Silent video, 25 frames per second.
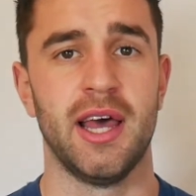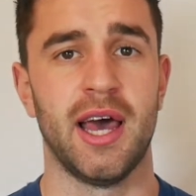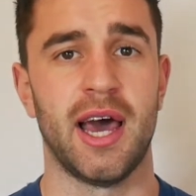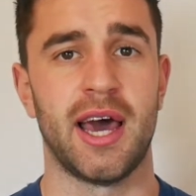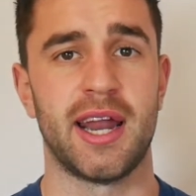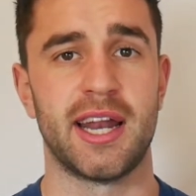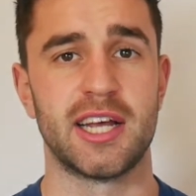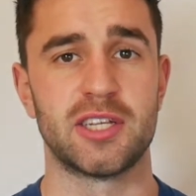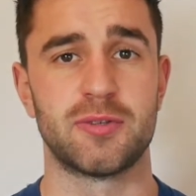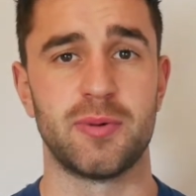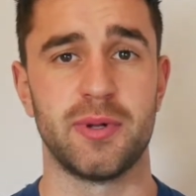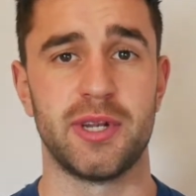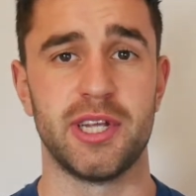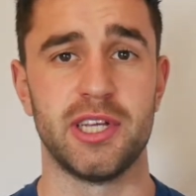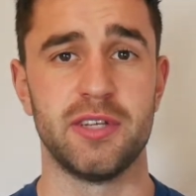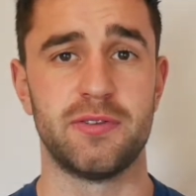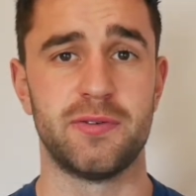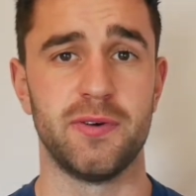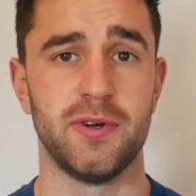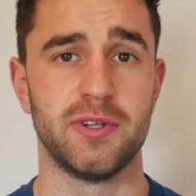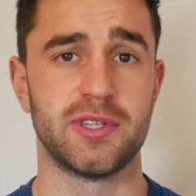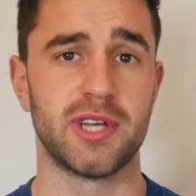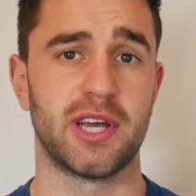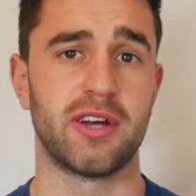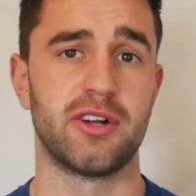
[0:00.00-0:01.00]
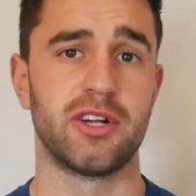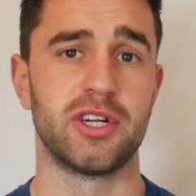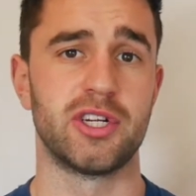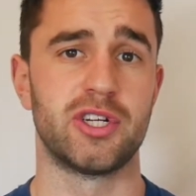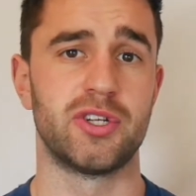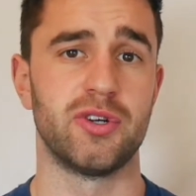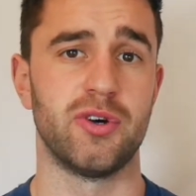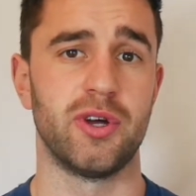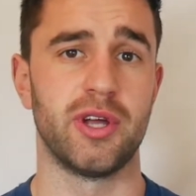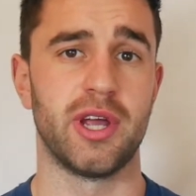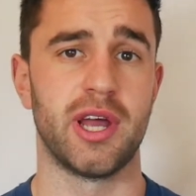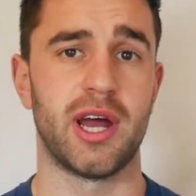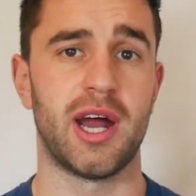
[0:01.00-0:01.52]
And that's why these foods I'm going to
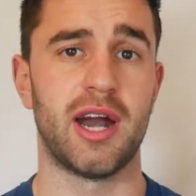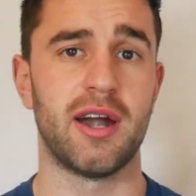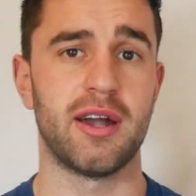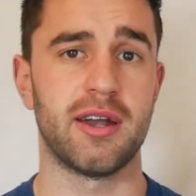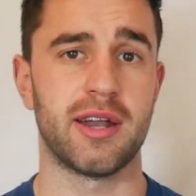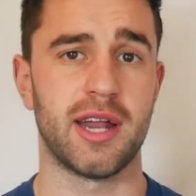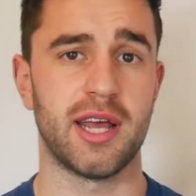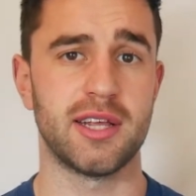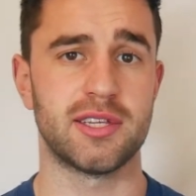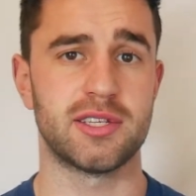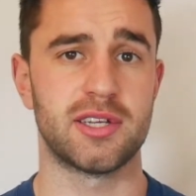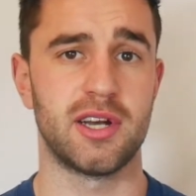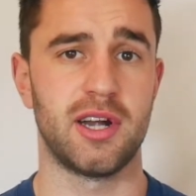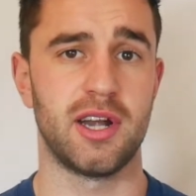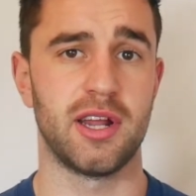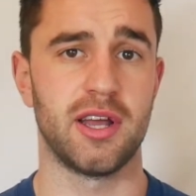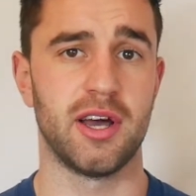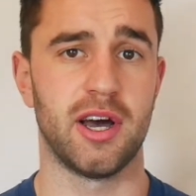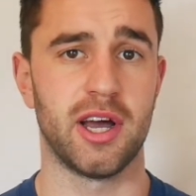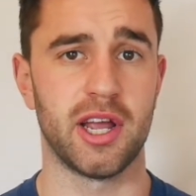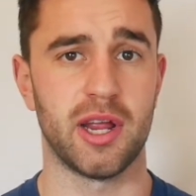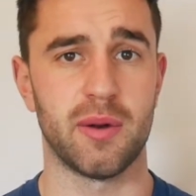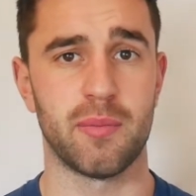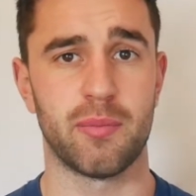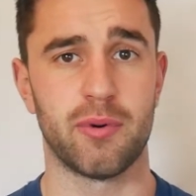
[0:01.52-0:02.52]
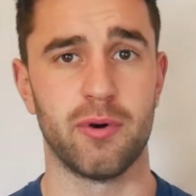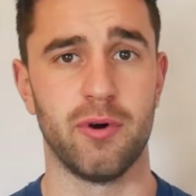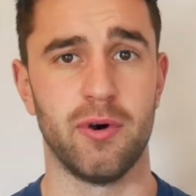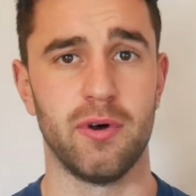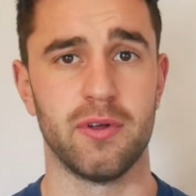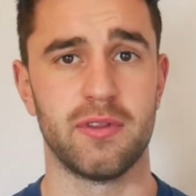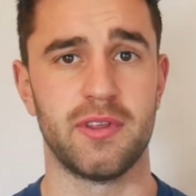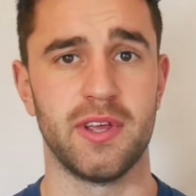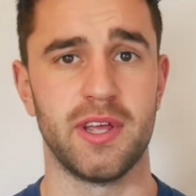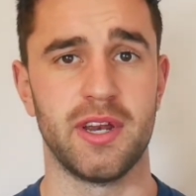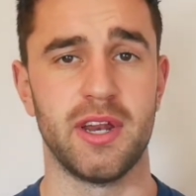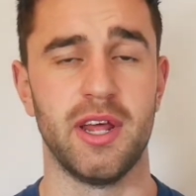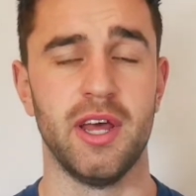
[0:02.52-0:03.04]
show you aren't necessarily high in
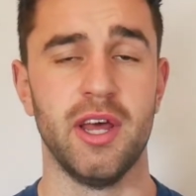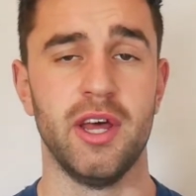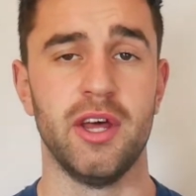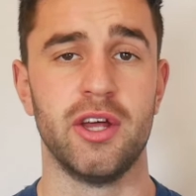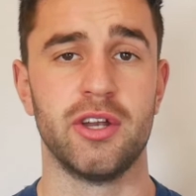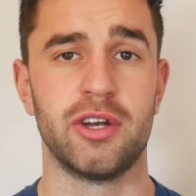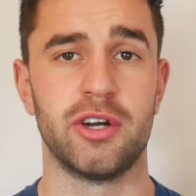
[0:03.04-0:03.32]
protein,